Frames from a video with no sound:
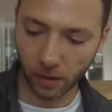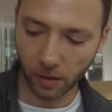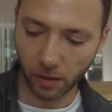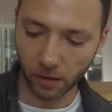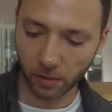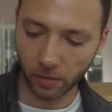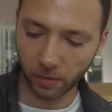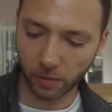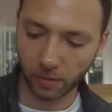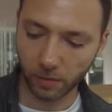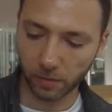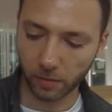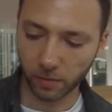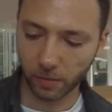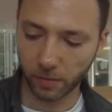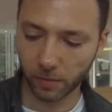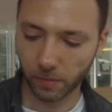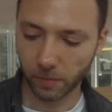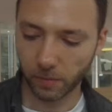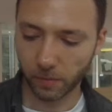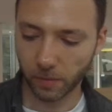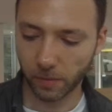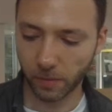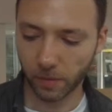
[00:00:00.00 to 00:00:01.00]
It's actually
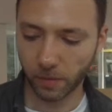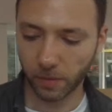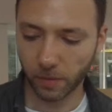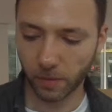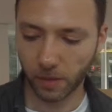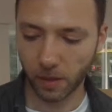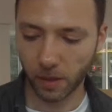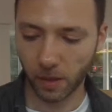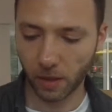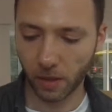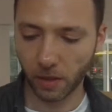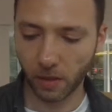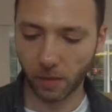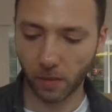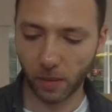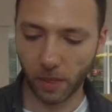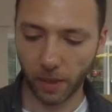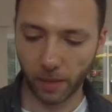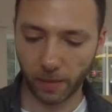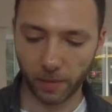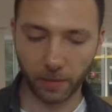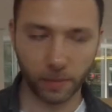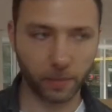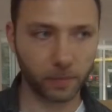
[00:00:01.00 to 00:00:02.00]
stored in the
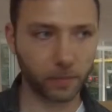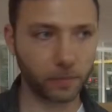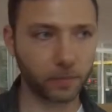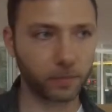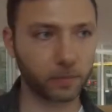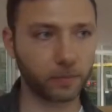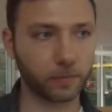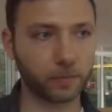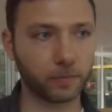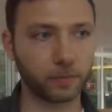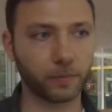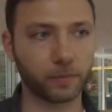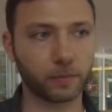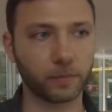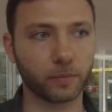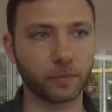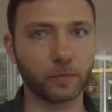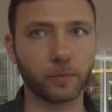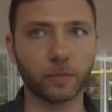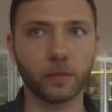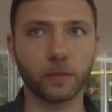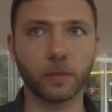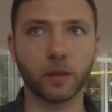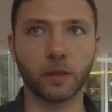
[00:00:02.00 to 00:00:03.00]
cloud, or is it also
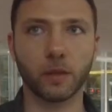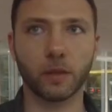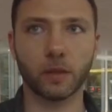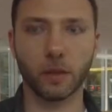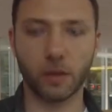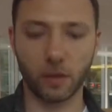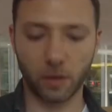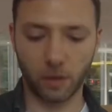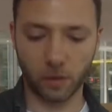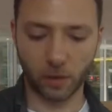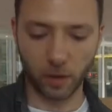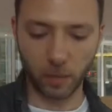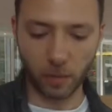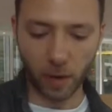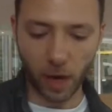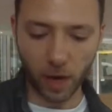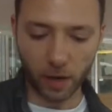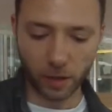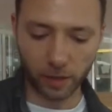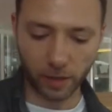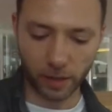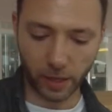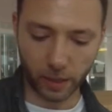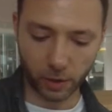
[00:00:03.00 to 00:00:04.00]
stored on that box? So the
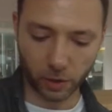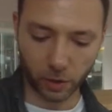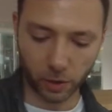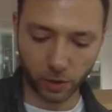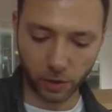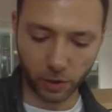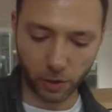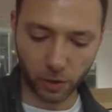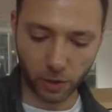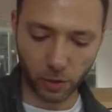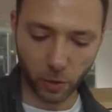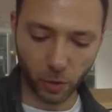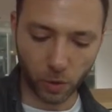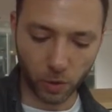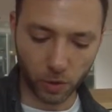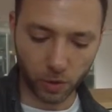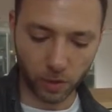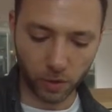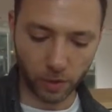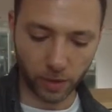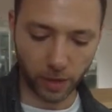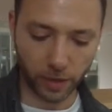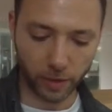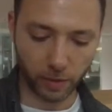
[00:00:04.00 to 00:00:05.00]
box actually
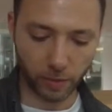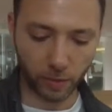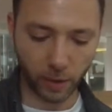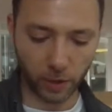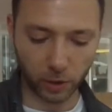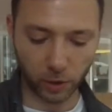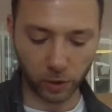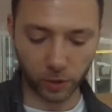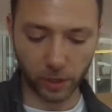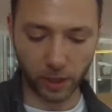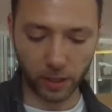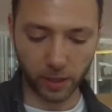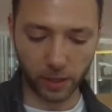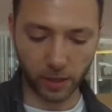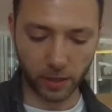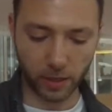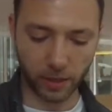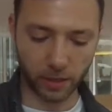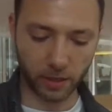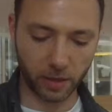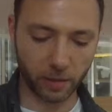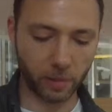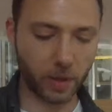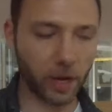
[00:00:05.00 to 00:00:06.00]
stores as much data
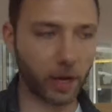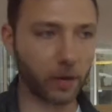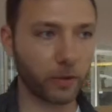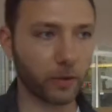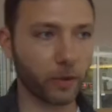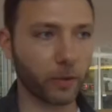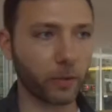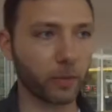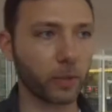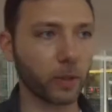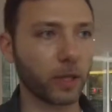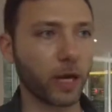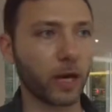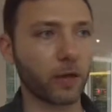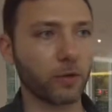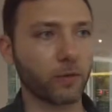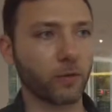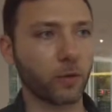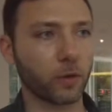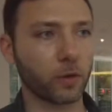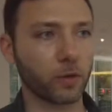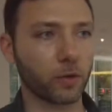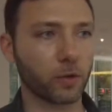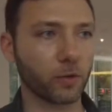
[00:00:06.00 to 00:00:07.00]
as the battery will last for.